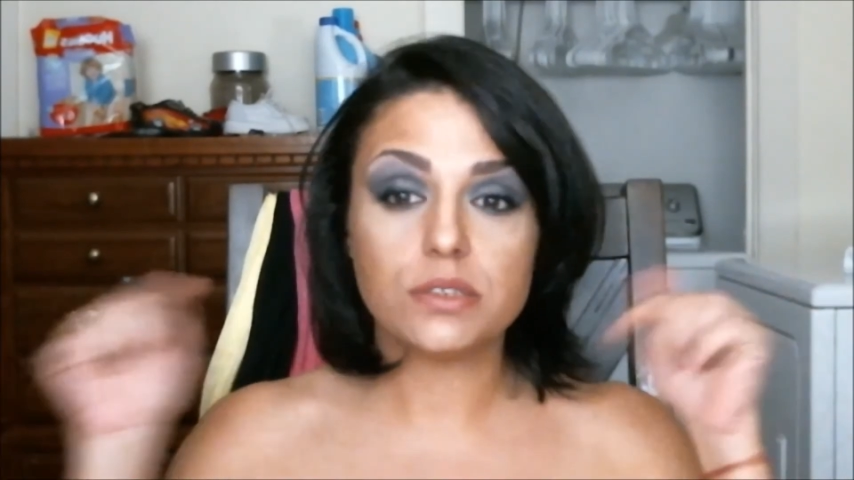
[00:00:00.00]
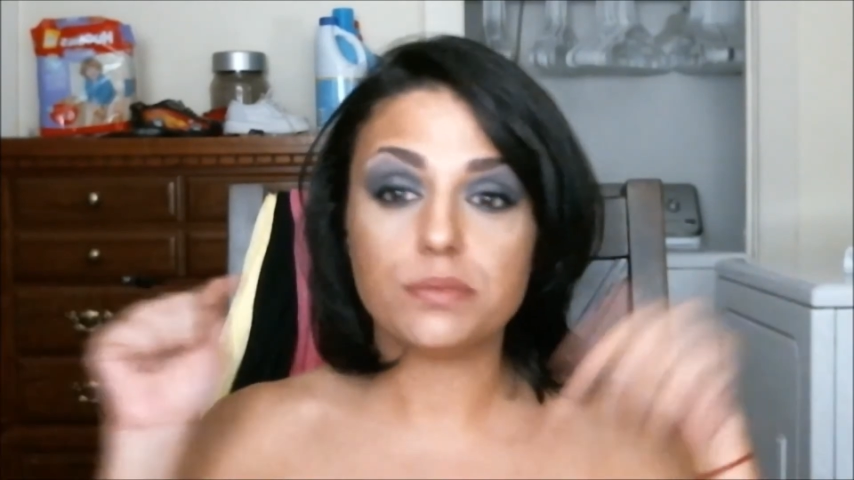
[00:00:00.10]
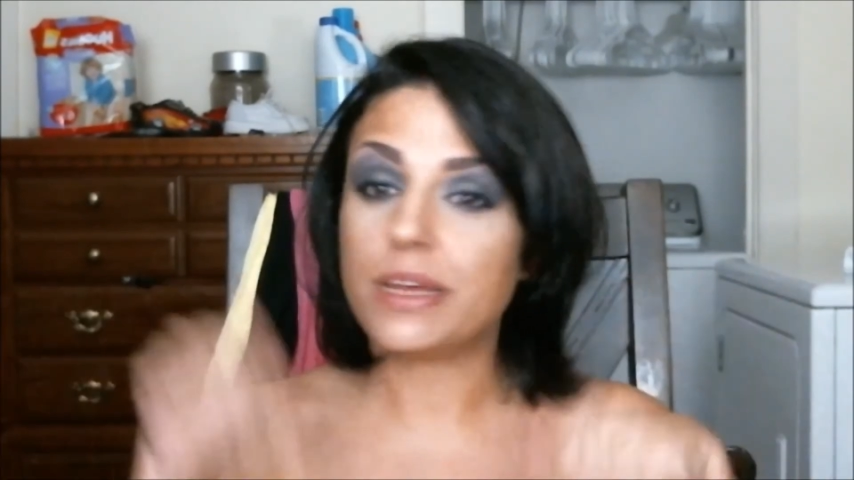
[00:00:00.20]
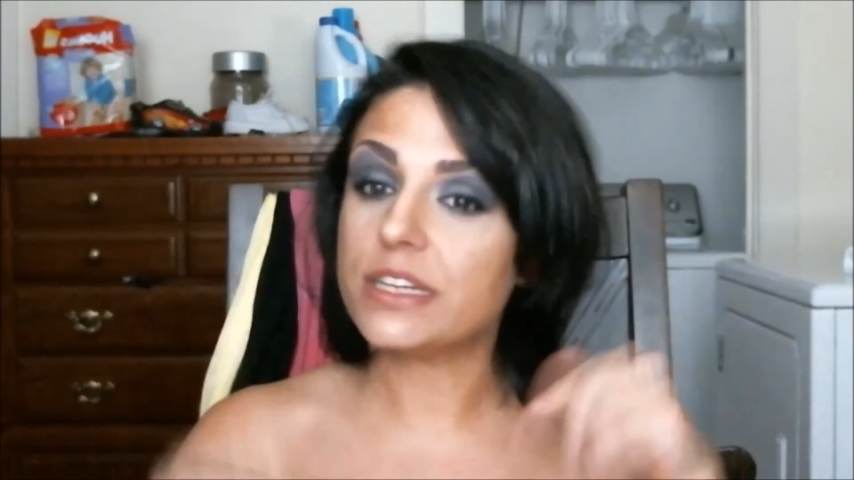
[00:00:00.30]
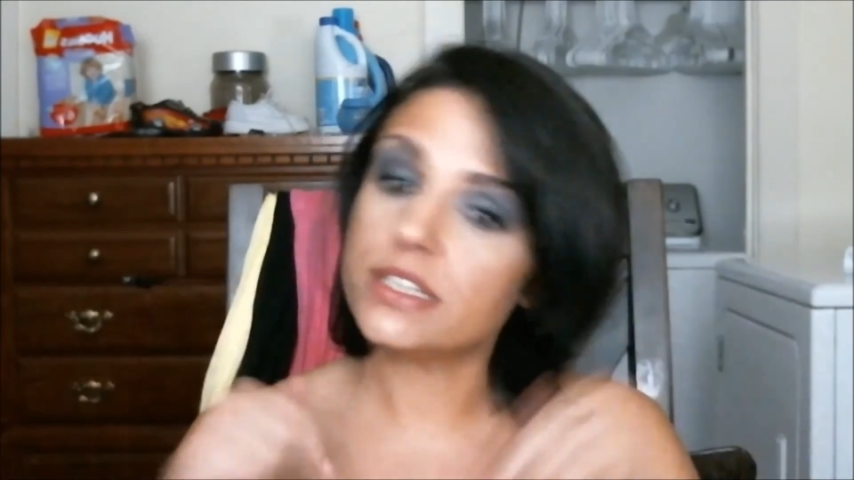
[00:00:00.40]

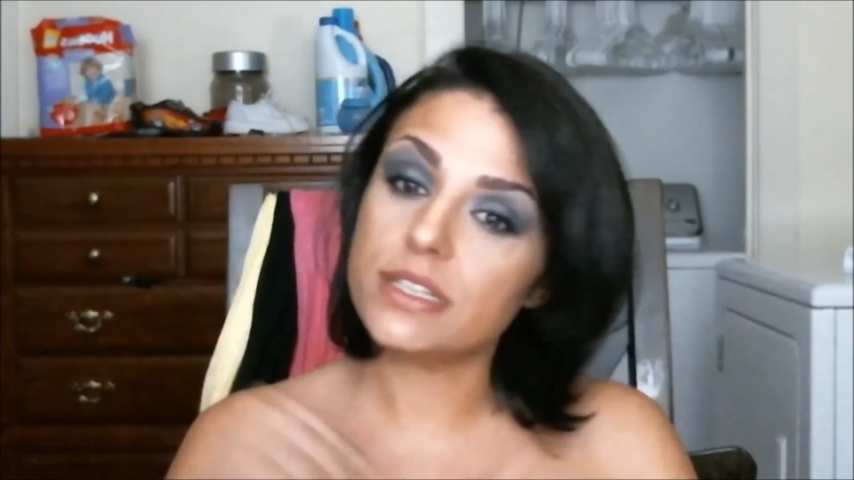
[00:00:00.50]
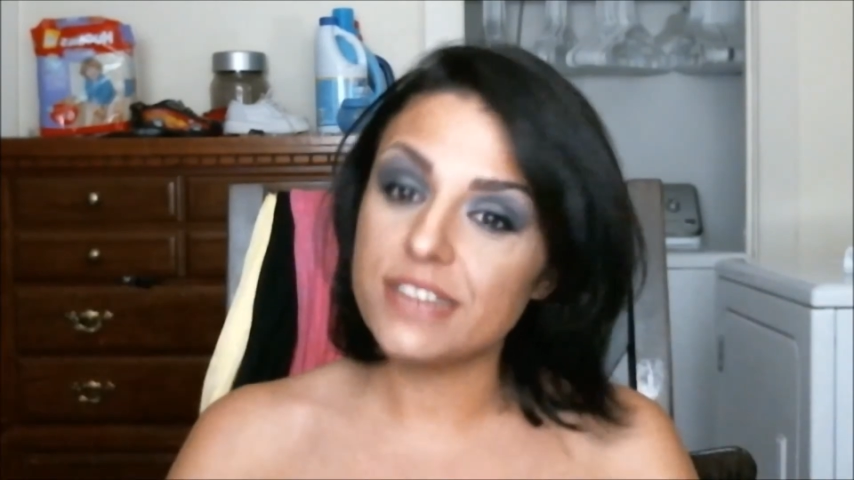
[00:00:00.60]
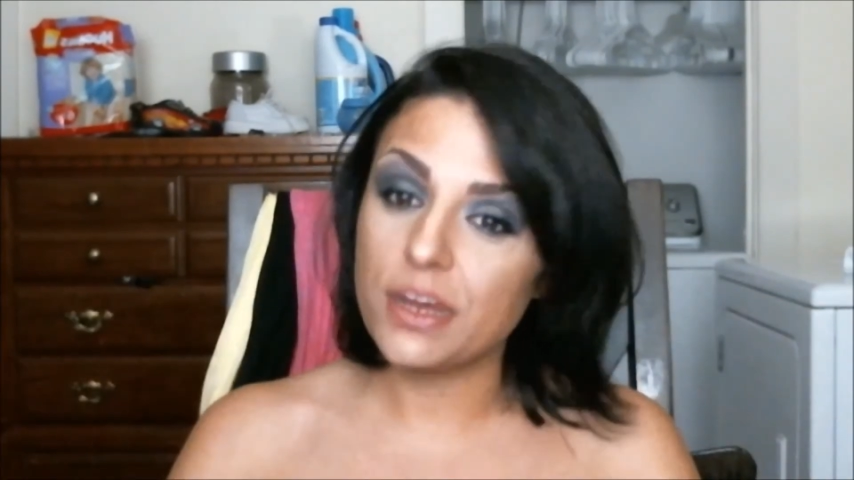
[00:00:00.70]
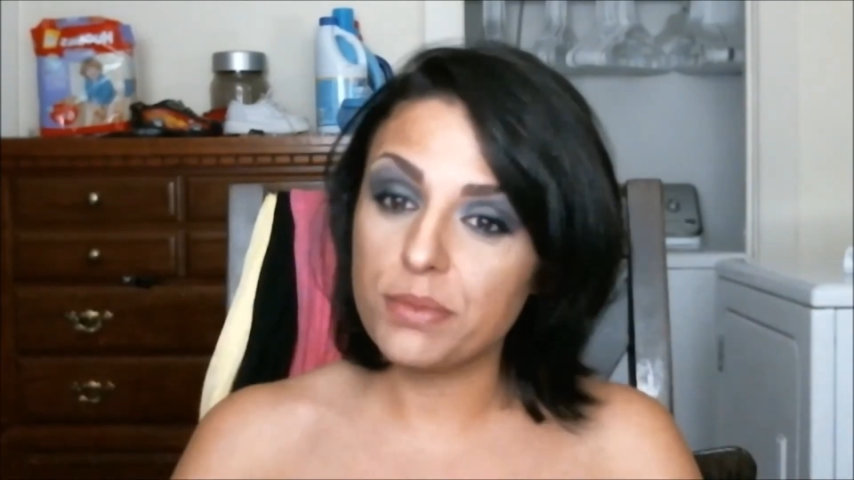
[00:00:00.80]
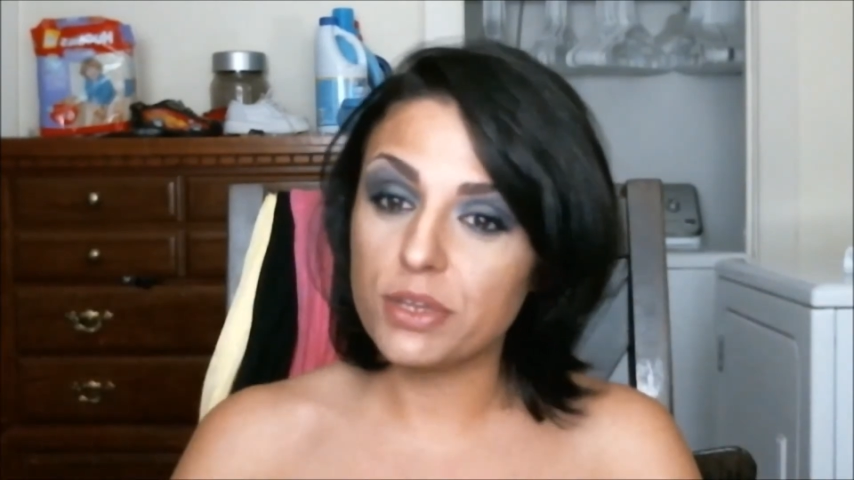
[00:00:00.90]
mention it
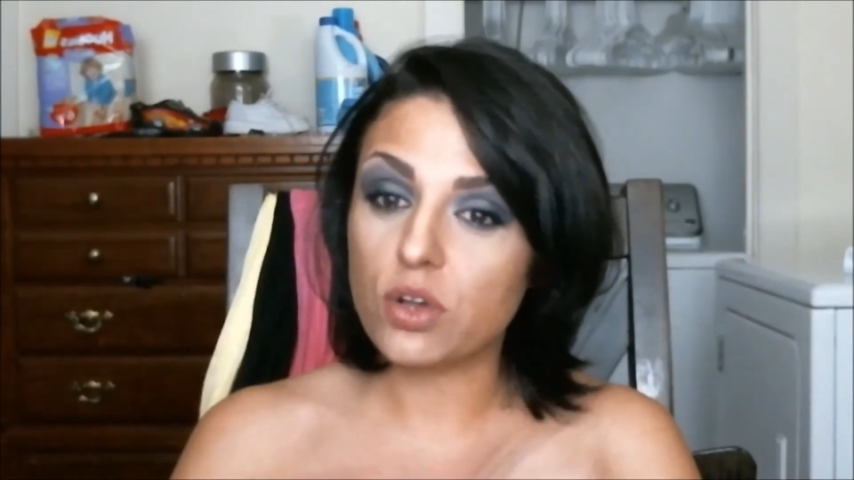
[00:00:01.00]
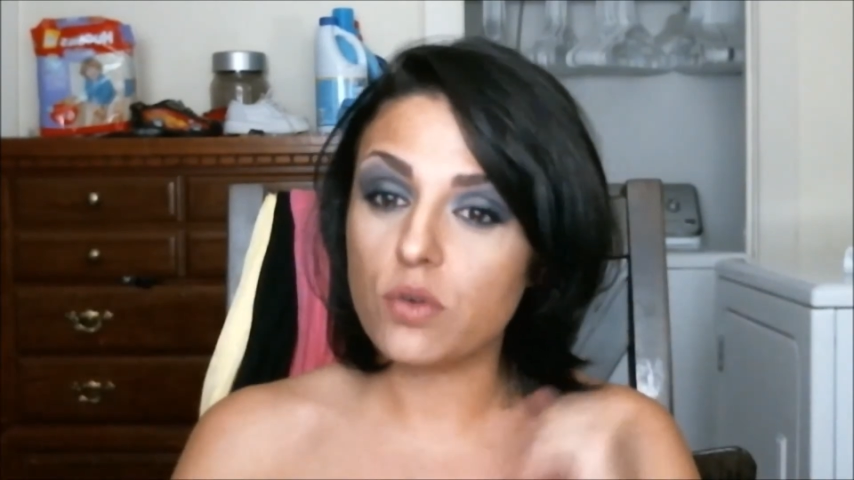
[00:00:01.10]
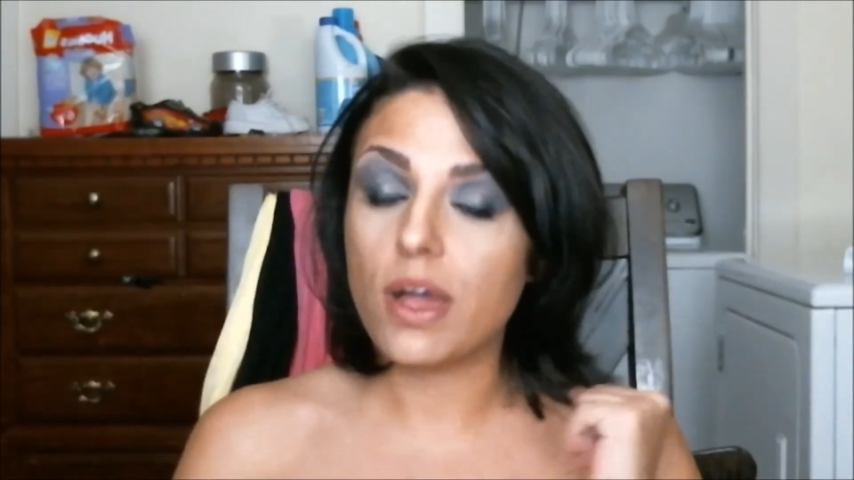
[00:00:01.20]
down below.